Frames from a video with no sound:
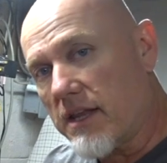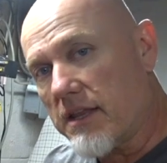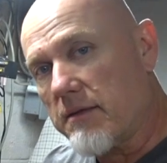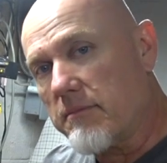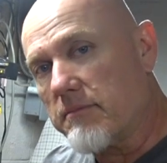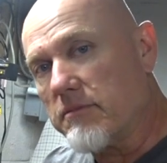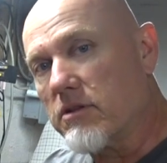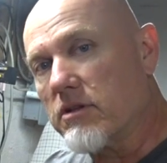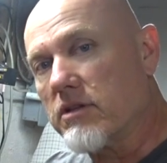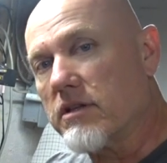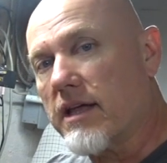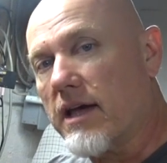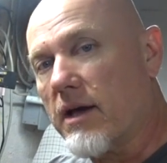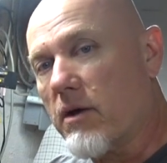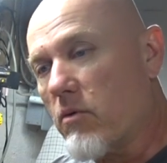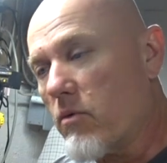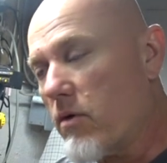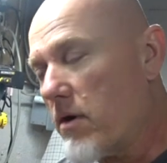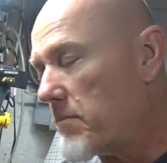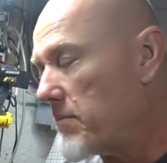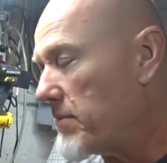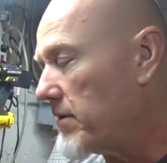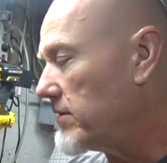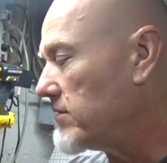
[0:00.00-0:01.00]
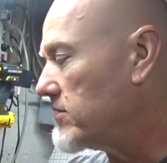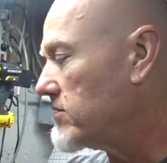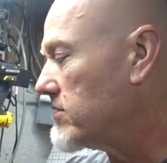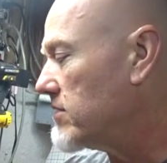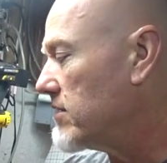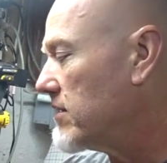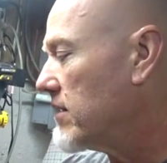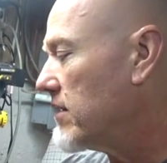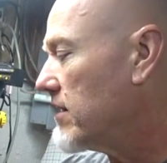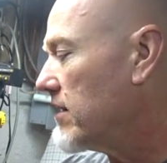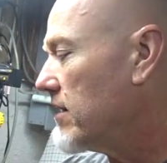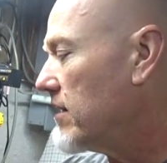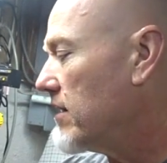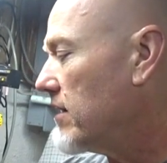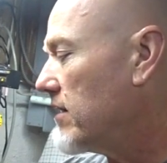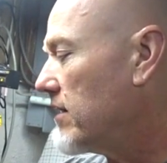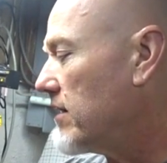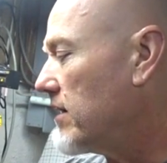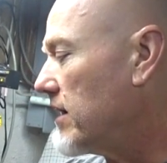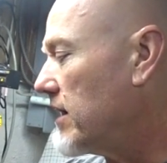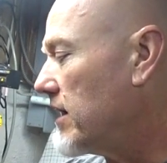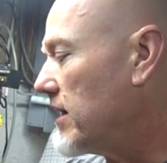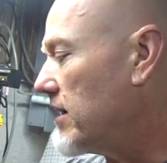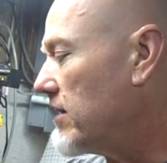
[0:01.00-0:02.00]
of them look like weapons,
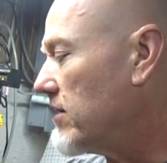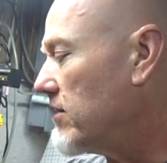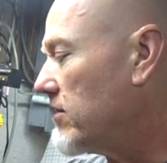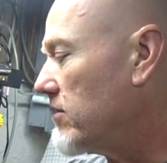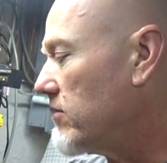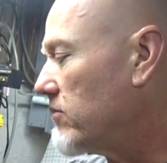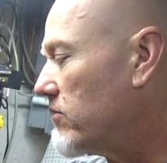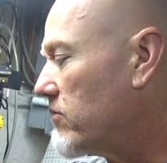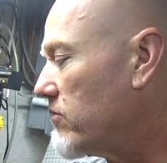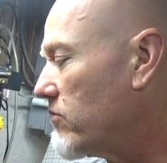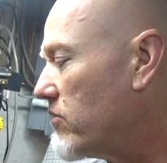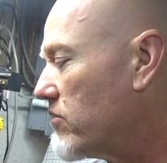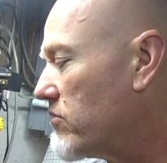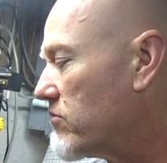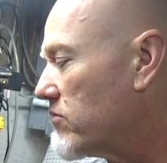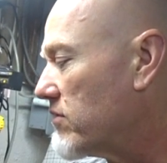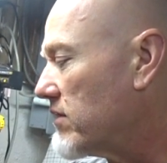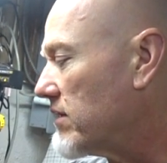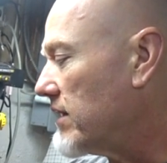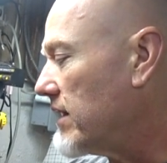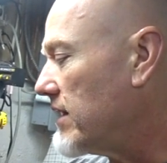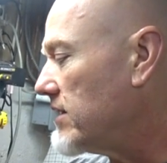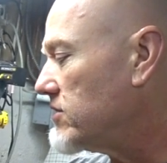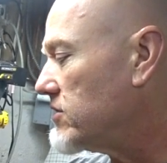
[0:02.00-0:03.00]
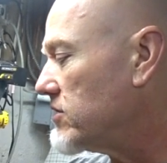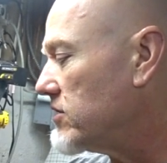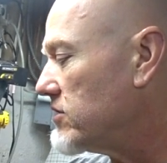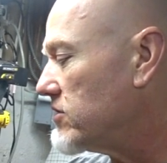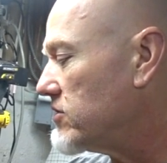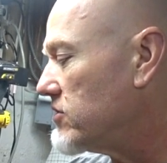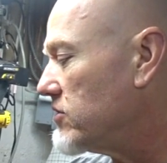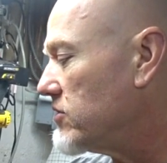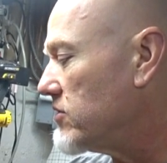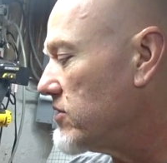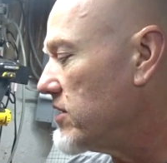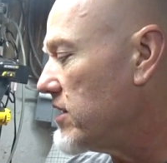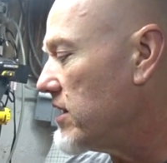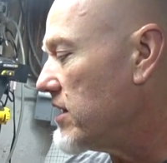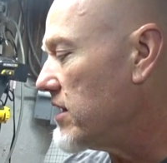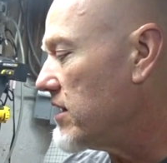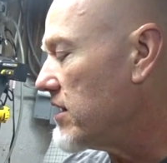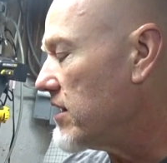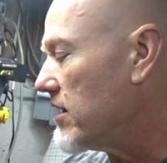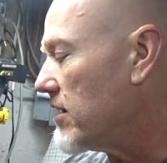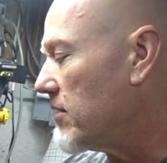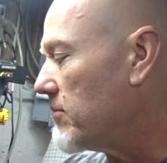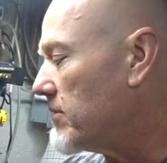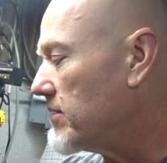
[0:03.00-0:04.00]
uh, and with relation to
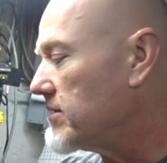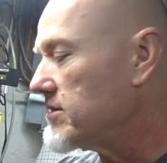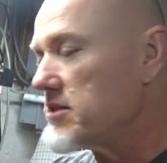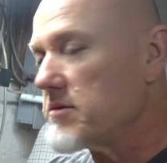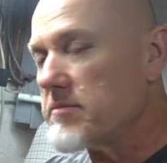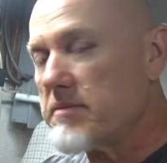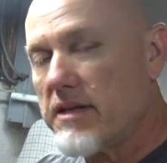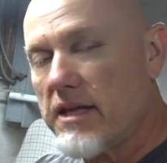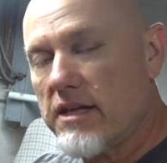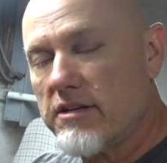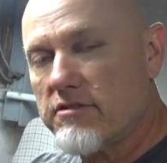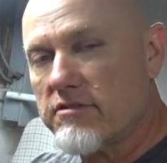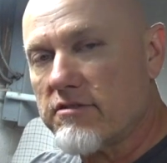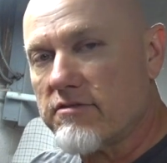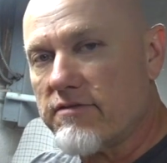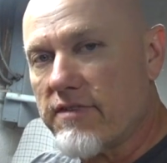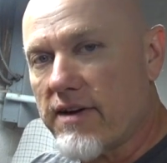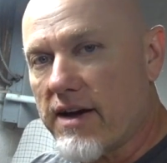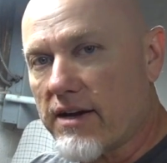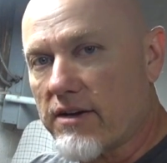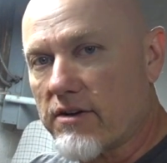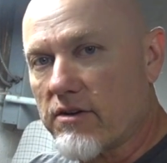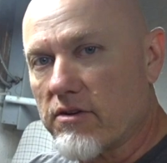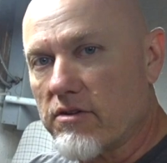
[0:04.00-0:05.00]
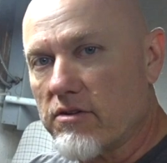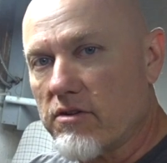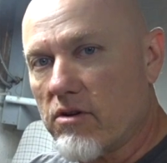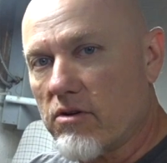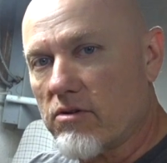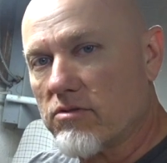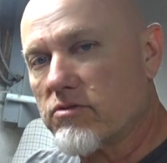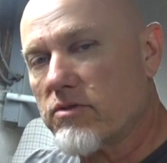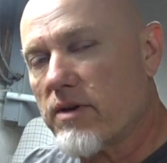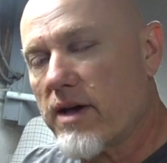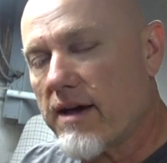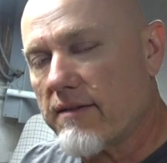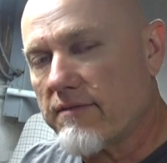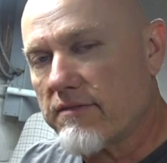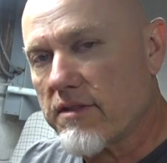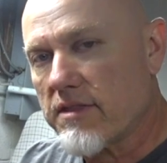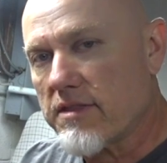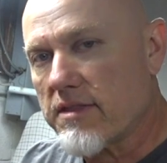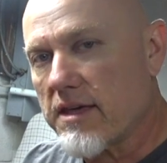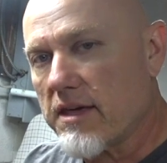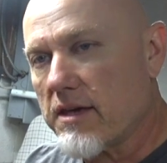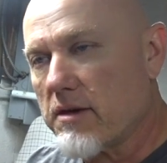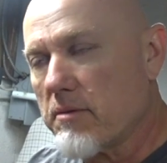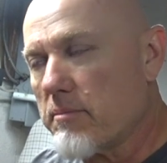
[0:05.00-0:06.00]
the um, intimidation factor, you also have to
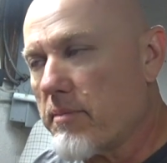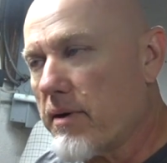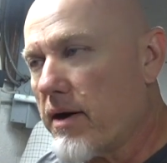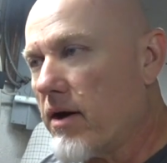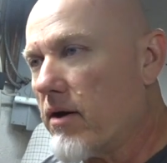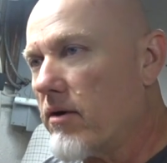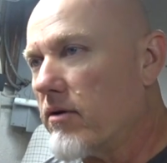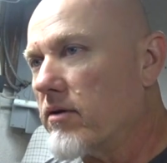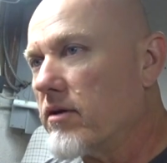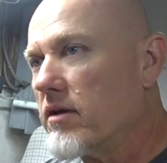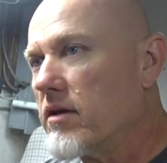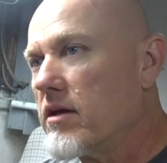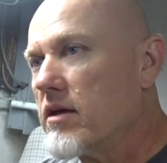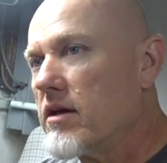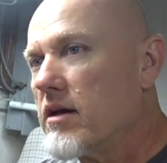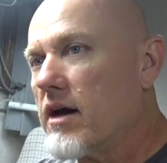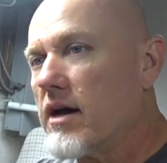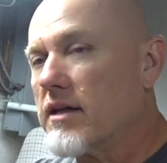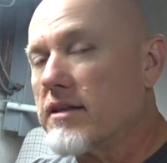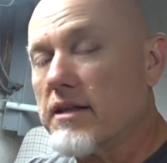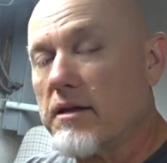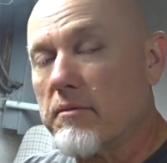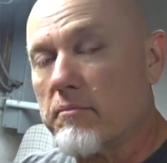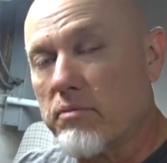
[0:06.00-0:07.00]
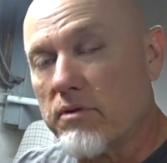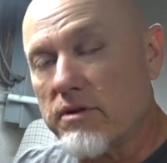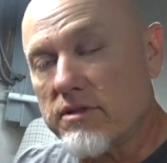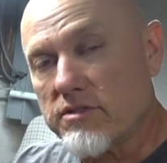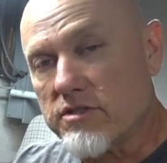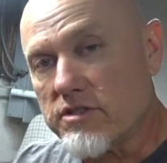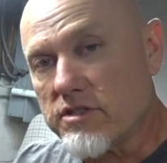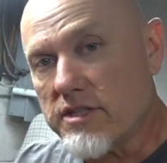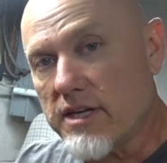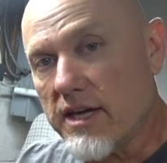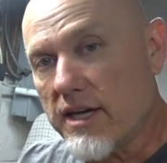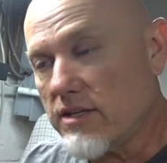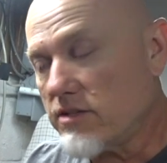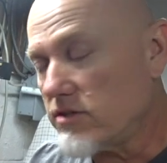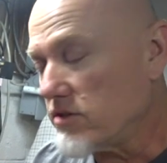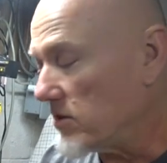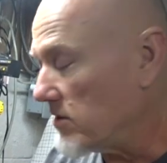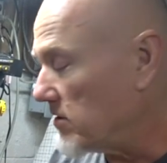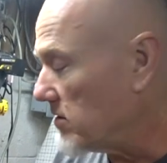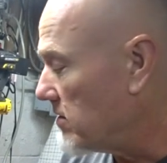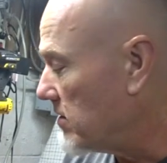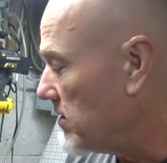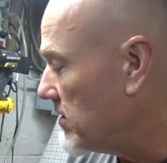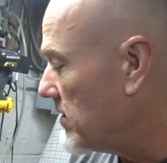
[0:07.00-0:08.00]
think about, I think, presentation.